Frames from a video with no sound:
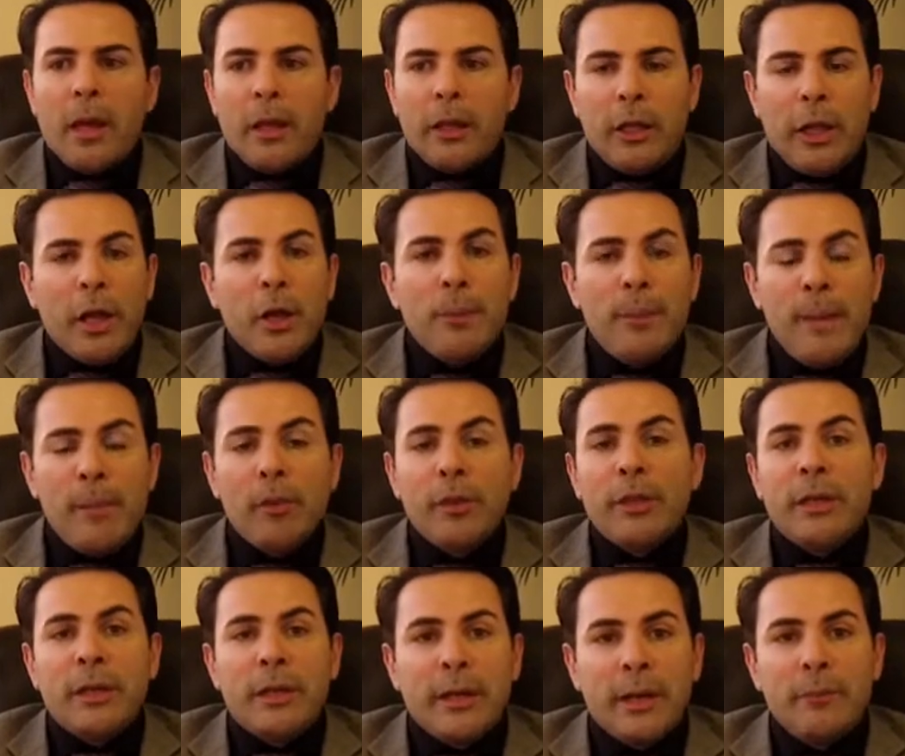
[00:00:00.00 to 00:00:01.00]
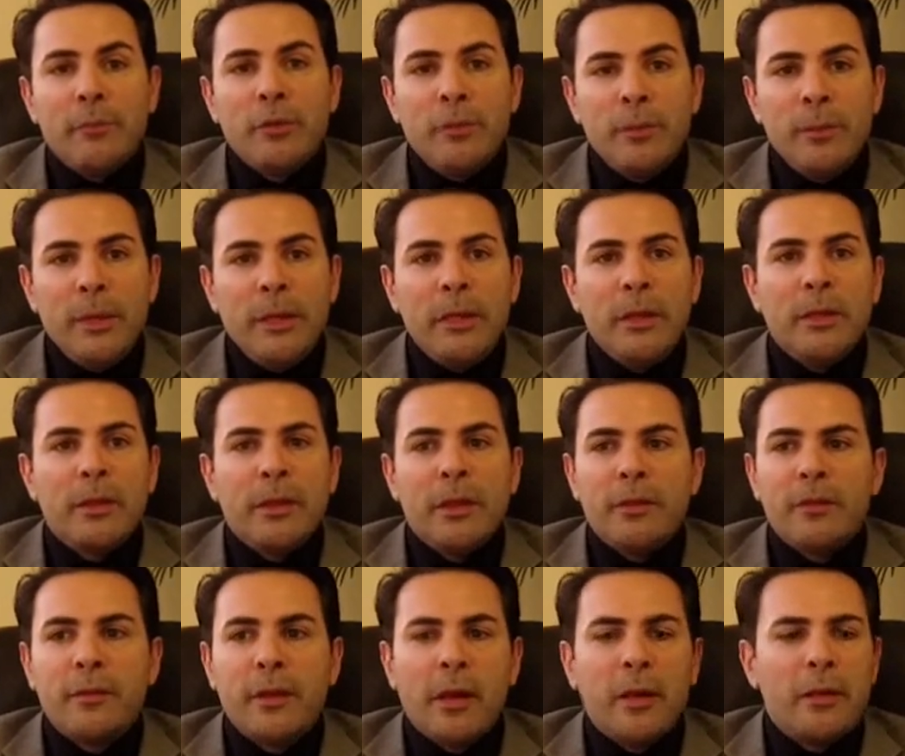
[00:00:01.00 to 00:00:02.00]
A lot of people, they come to me and
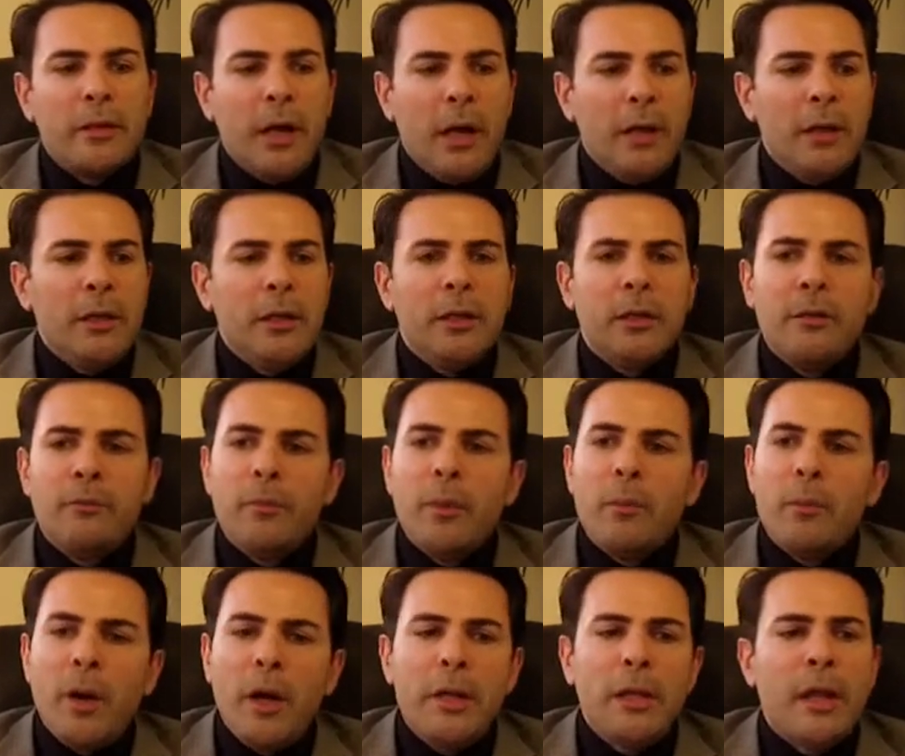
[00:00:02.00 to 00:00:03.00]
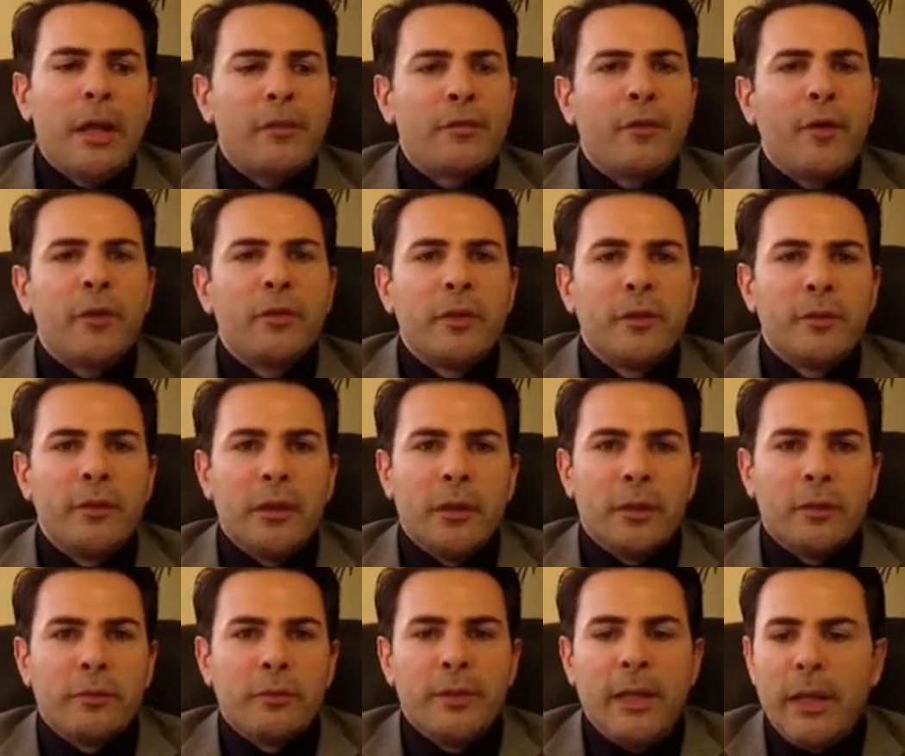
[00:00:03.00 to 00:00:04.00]
they say, Yanni, give me money, I found a
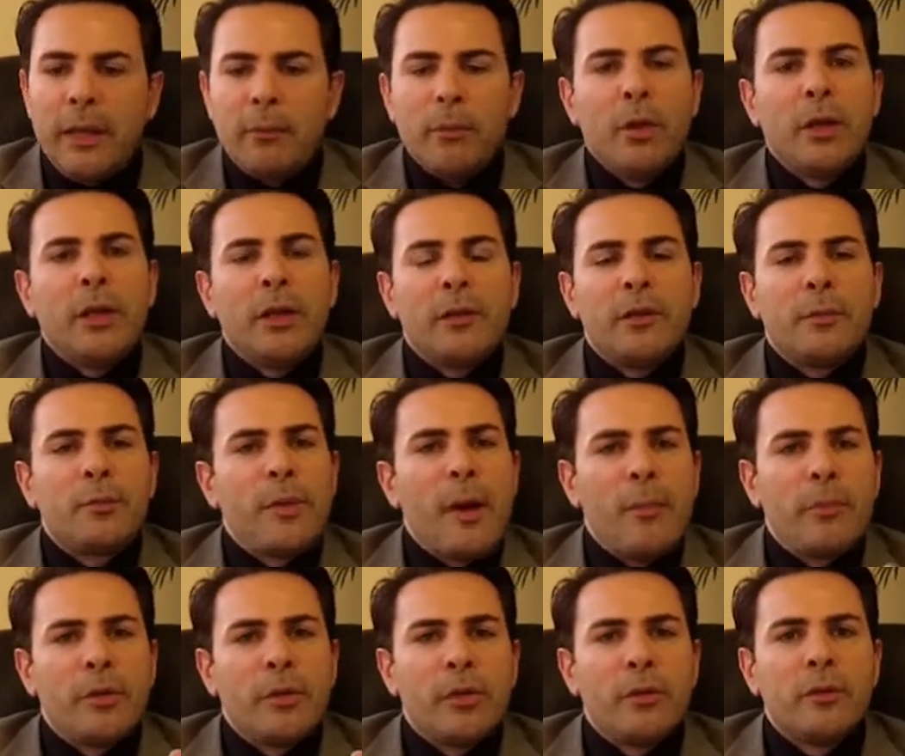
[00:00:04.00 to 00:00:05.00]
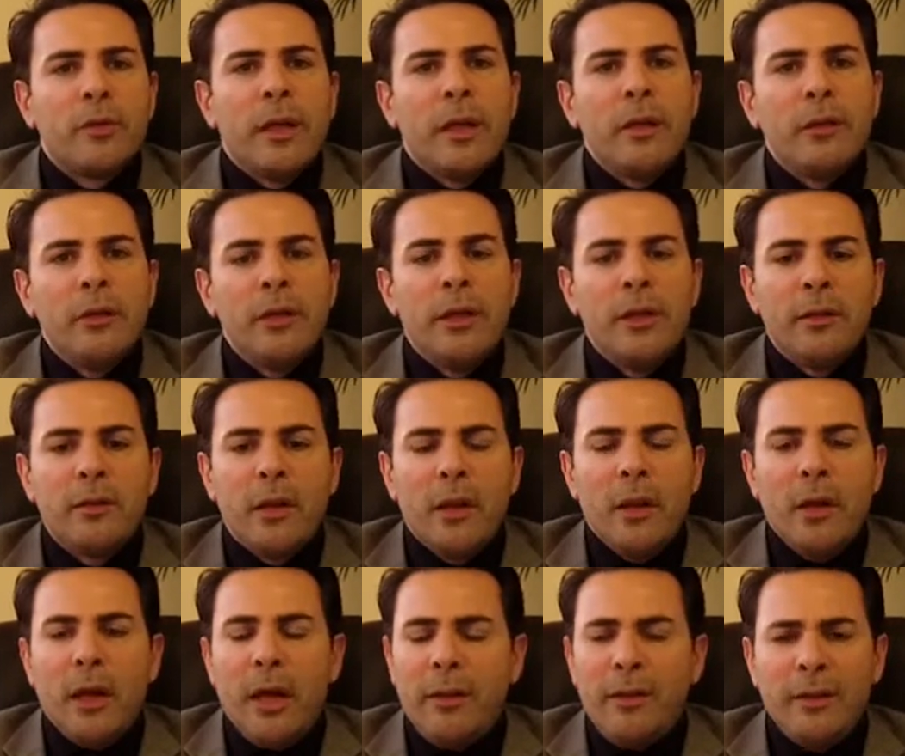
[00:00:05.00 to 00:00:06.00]
deal. Then I'm looking at the property on the internet.
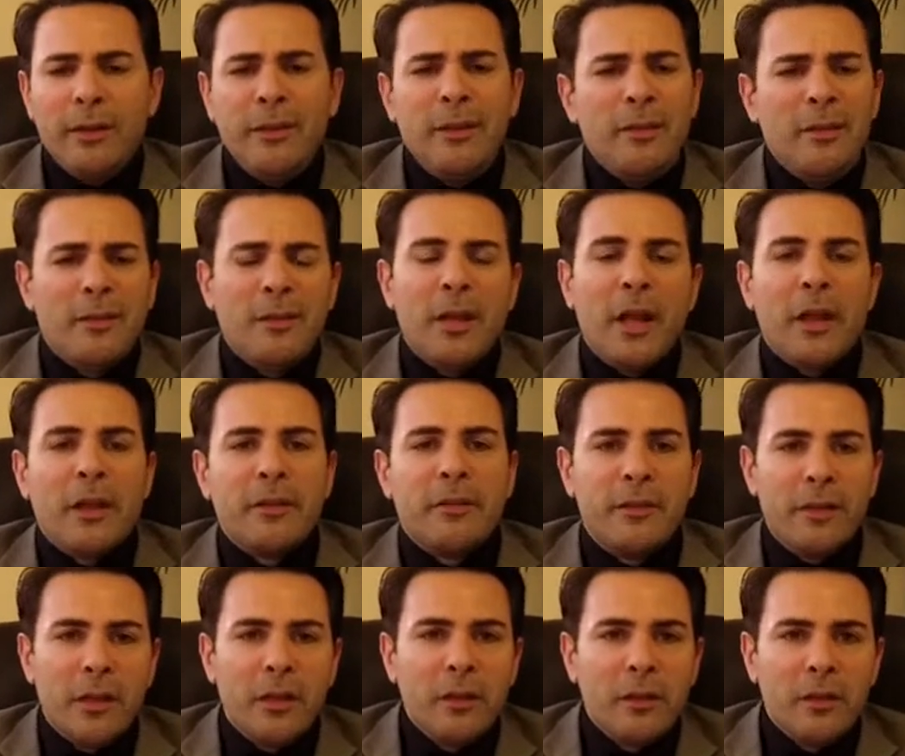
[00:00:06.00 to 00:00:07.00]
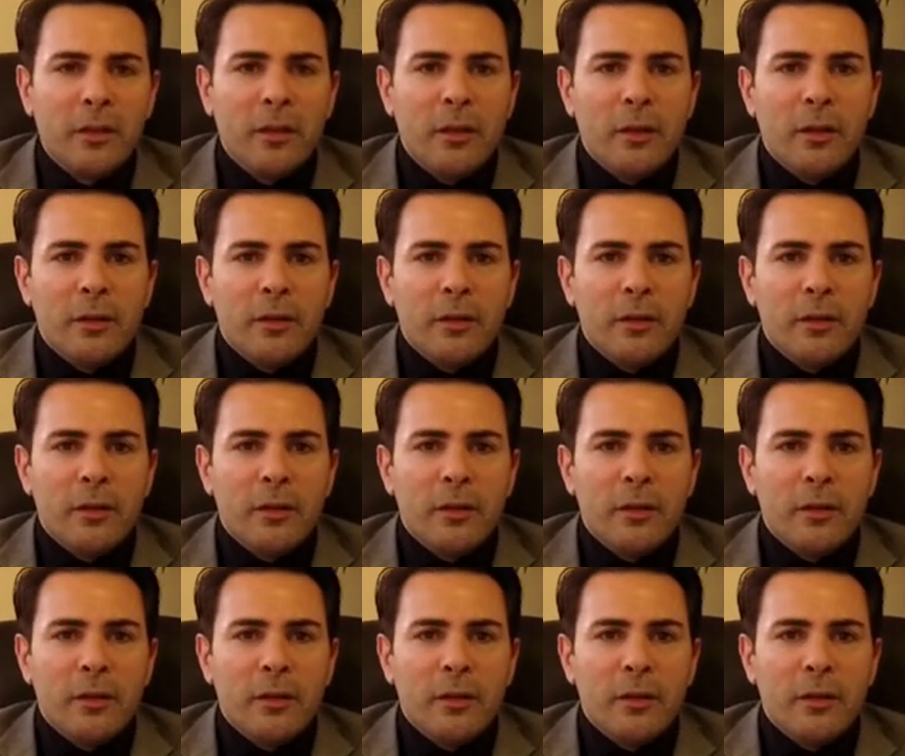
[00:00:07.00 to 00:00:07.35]
I'm like, this is not a deal.